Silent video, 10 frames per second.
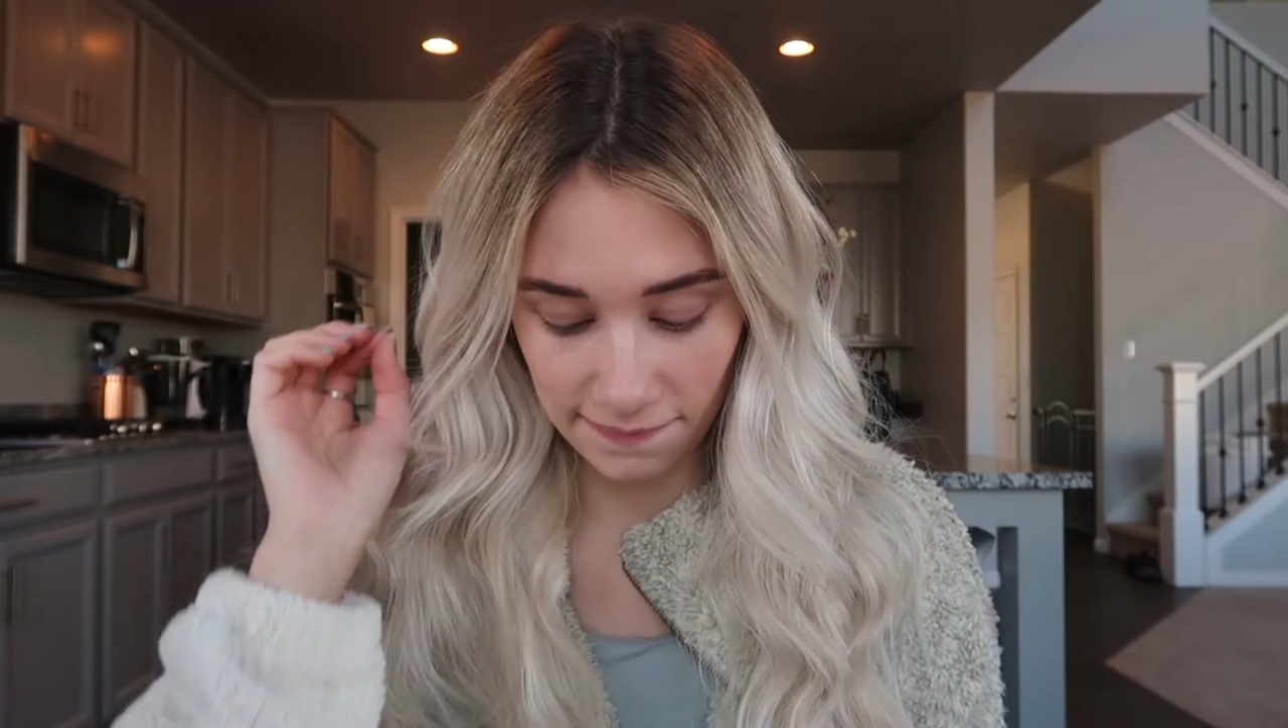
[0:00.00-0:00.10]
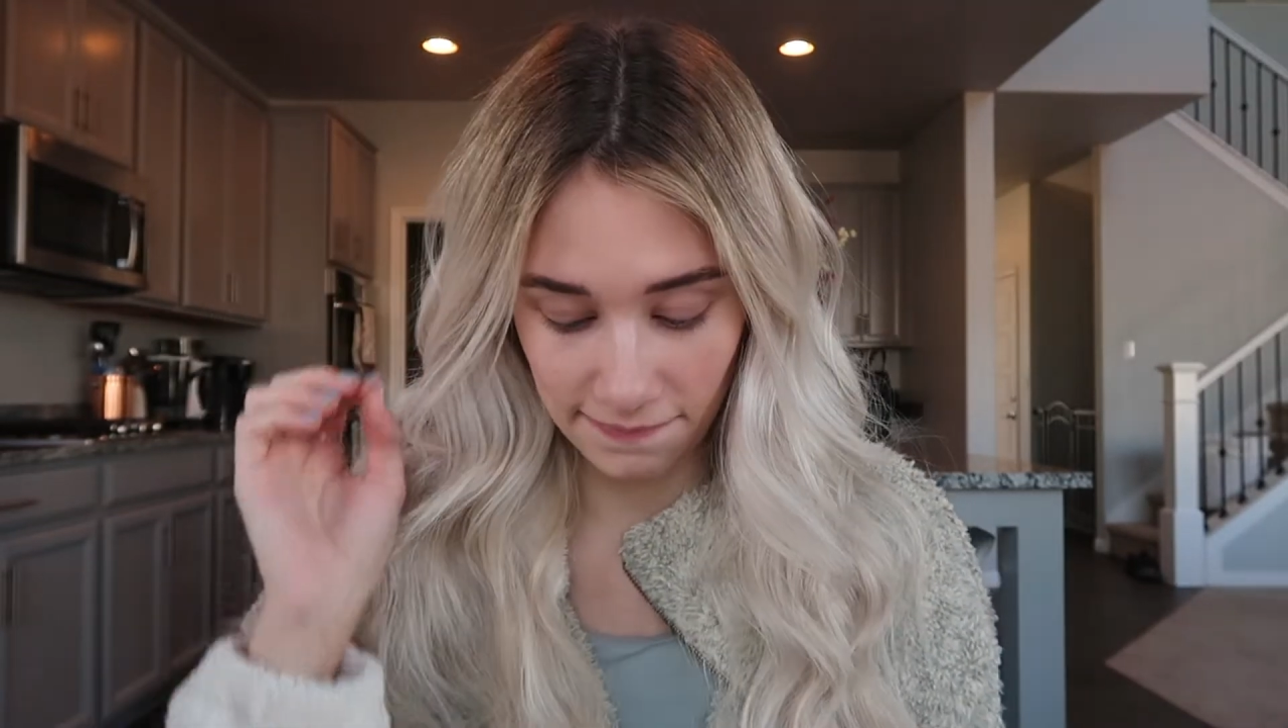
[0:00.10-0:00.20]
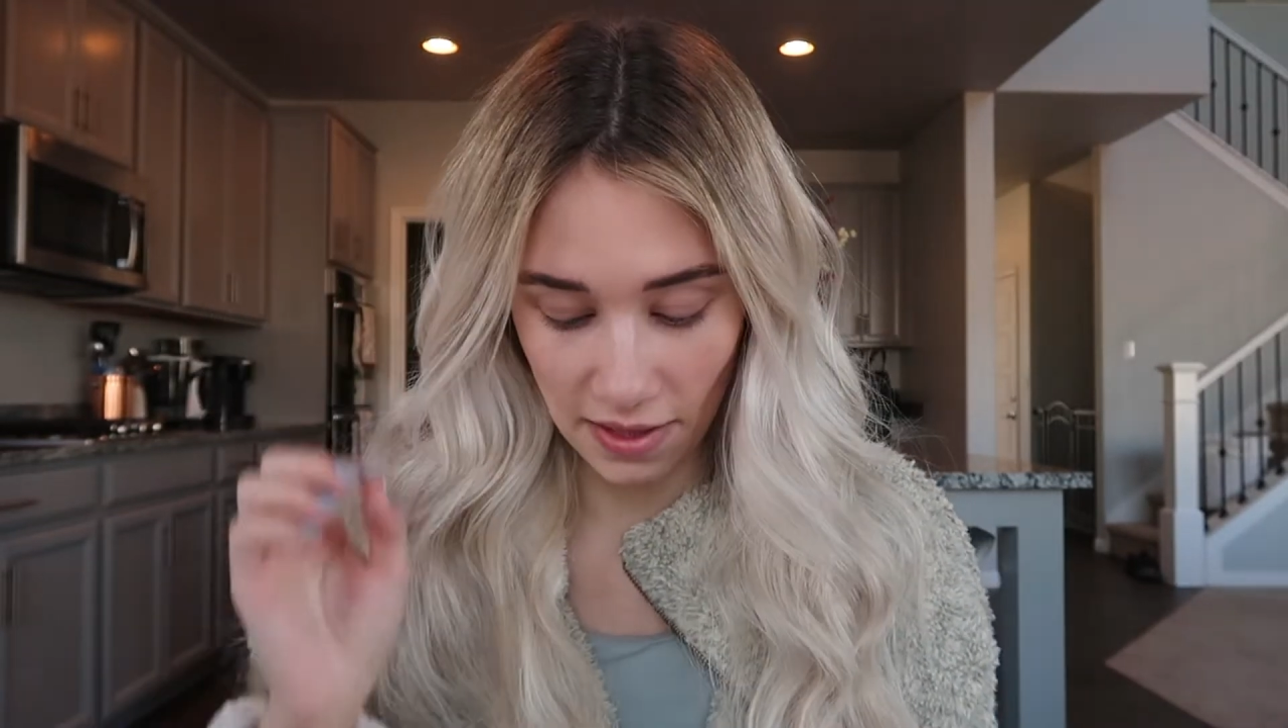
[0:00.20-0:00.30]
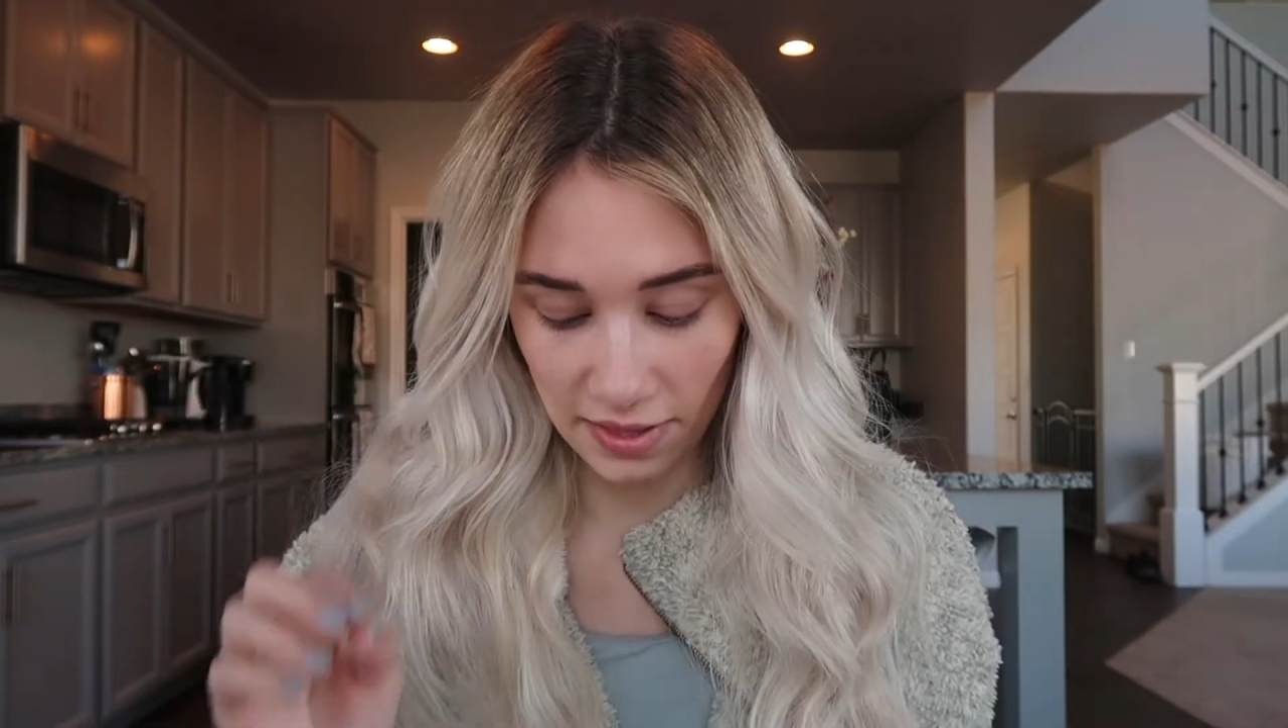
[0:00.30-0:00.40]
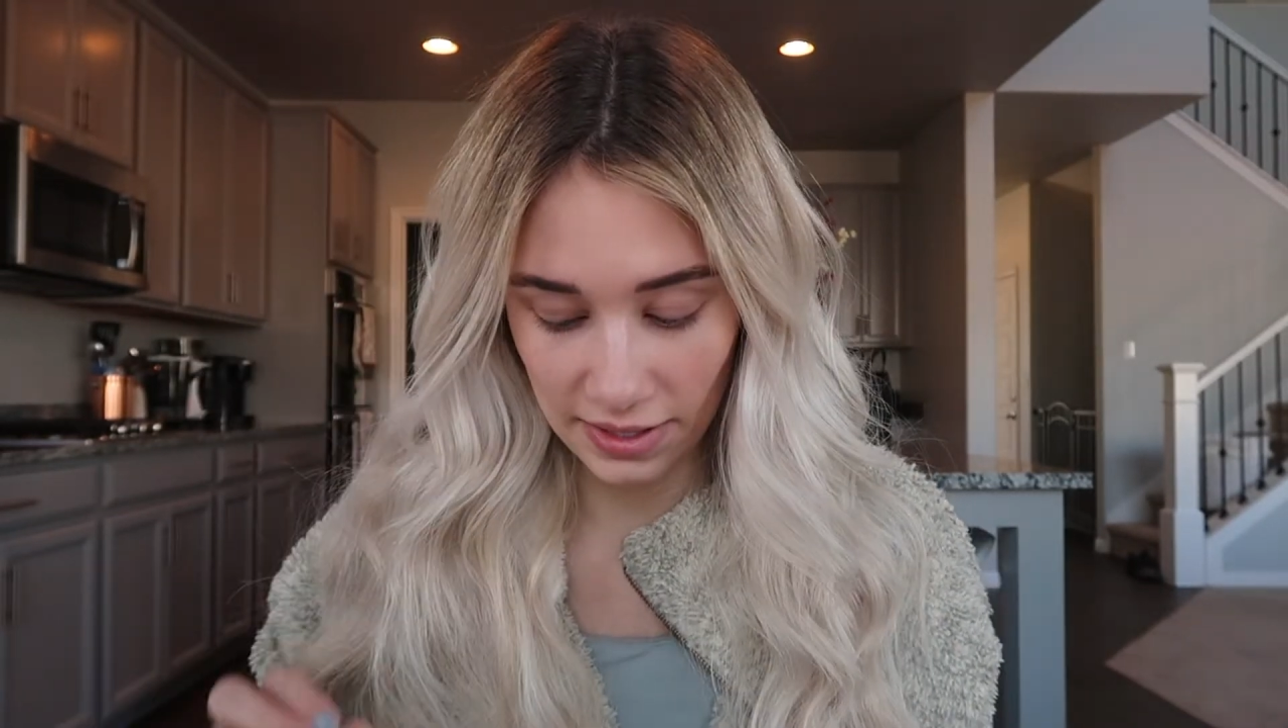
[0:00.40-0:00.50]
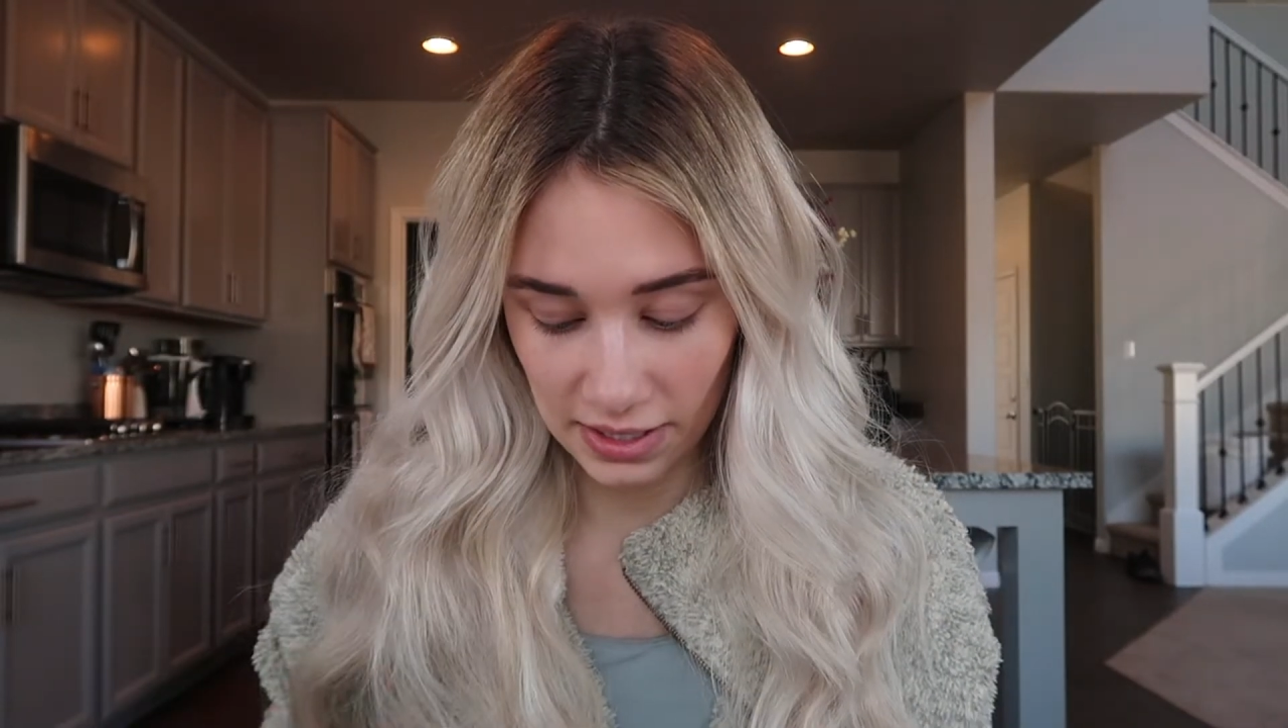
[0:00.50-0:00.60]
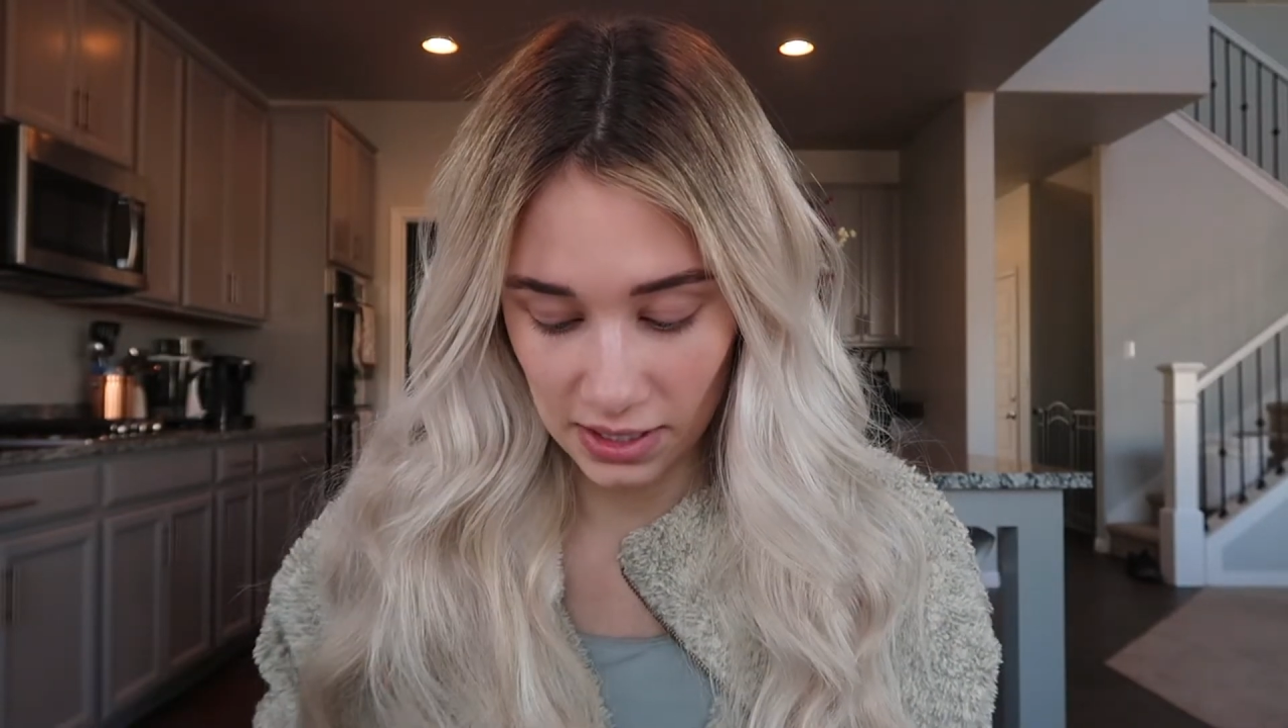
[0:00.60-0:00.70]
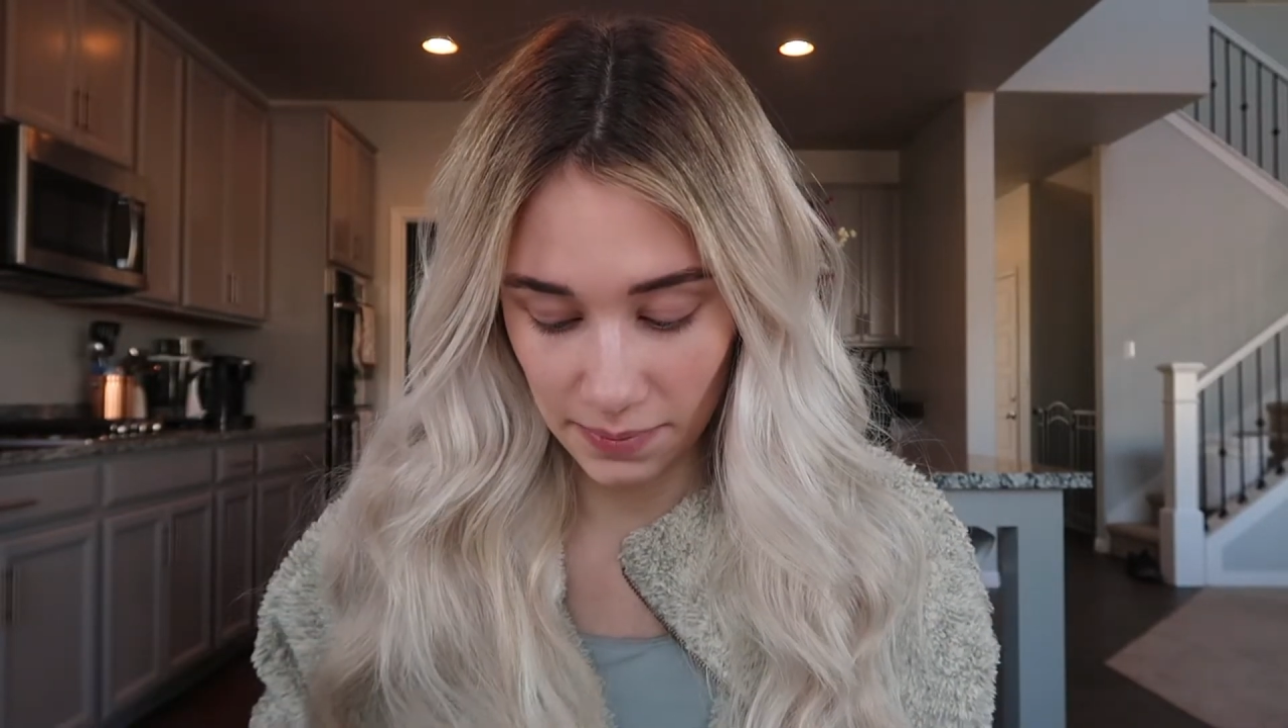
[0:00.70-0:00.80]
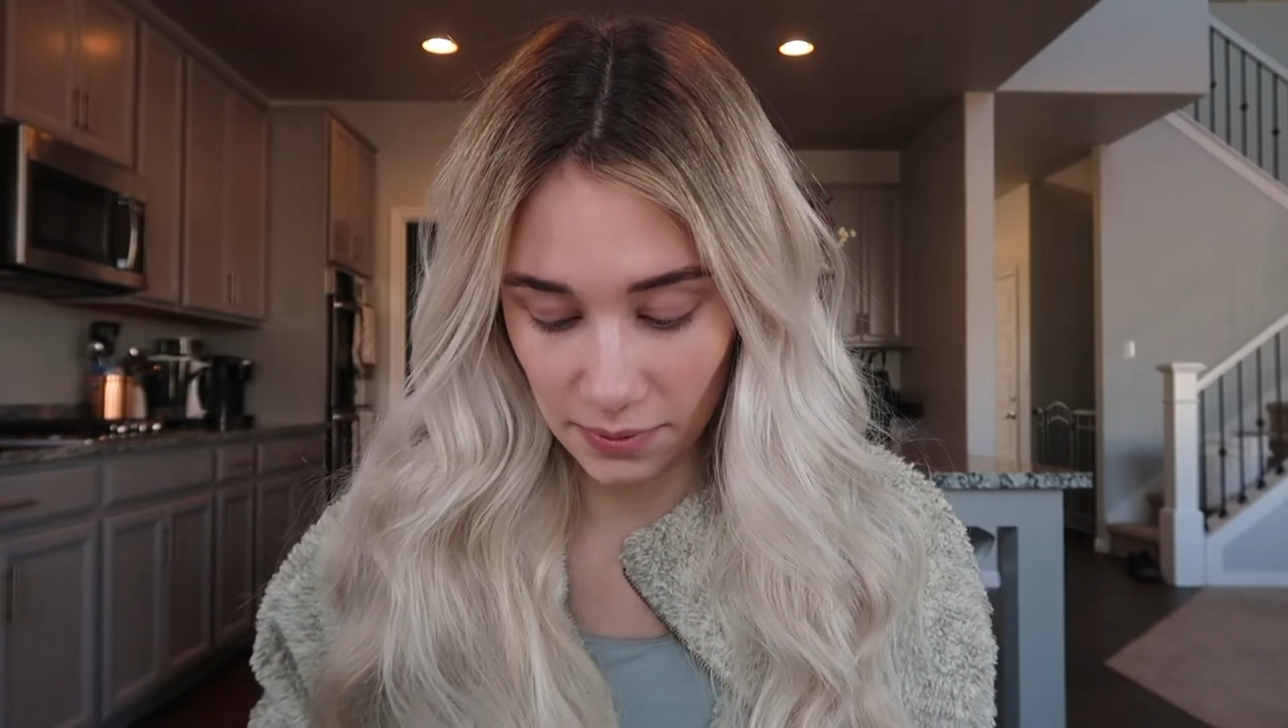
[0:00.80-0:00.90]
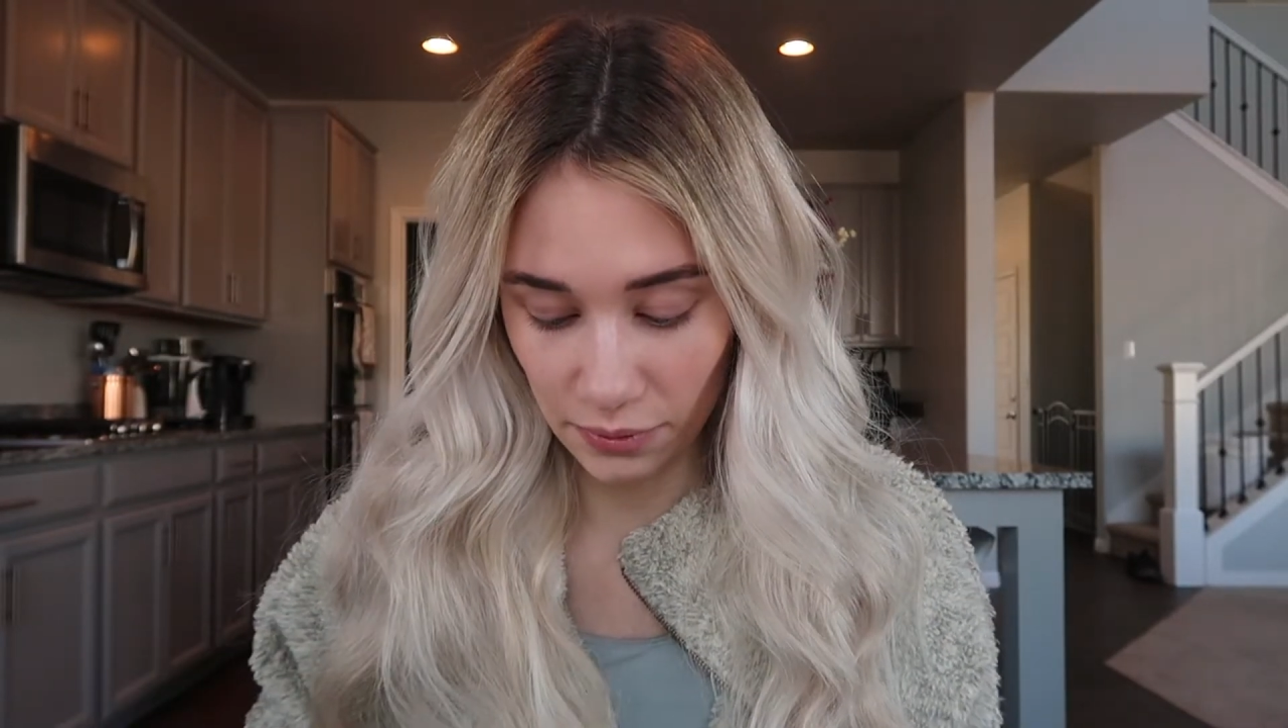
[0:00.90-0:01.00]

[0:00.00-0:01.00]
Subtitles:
felt like it could be